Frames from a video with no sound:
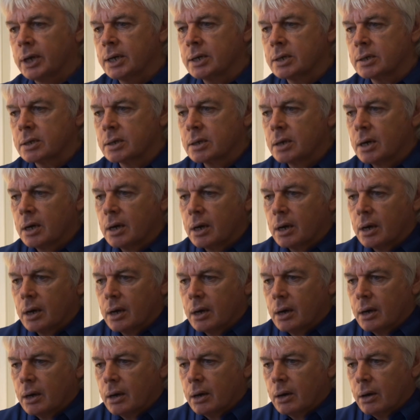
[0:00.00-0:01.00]
is
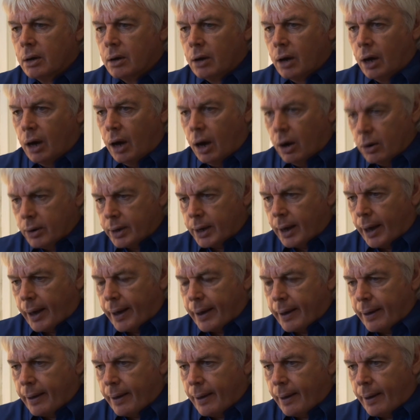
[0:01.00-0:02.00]

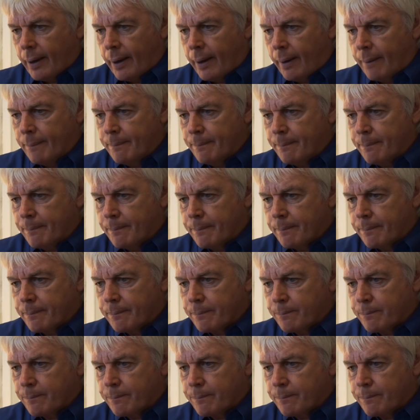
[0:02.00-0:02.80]
okay, um,